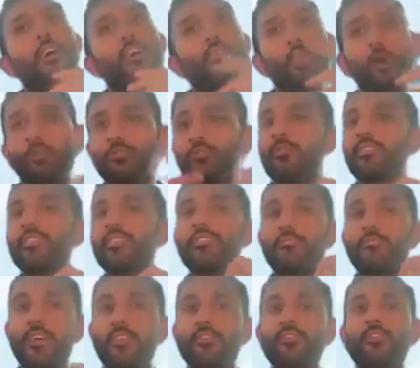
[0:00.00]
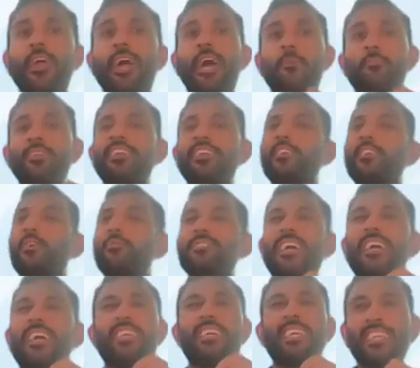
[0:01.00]
knows where these events are happening, knows
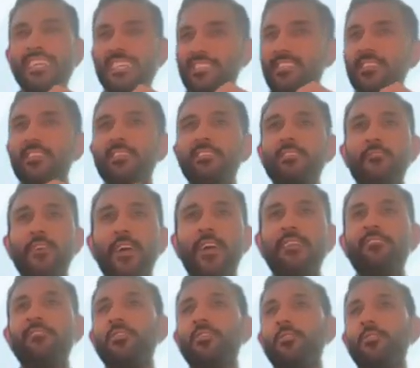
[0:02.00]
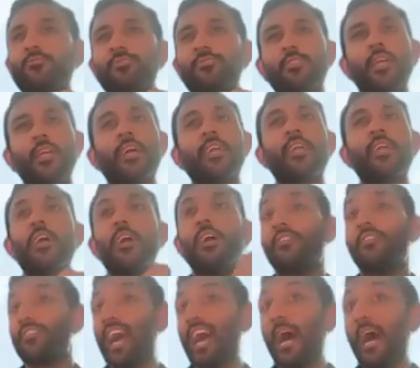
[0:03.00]
how to get into these events, knows like
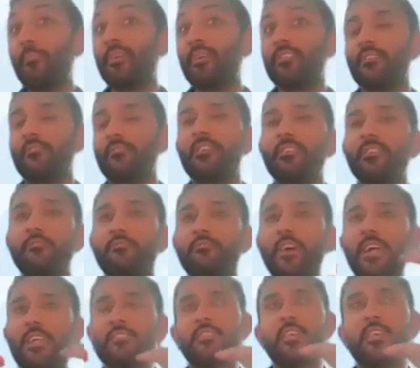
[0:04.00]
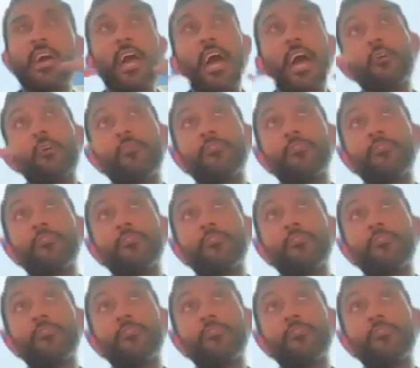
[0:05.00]
the topics of these events. How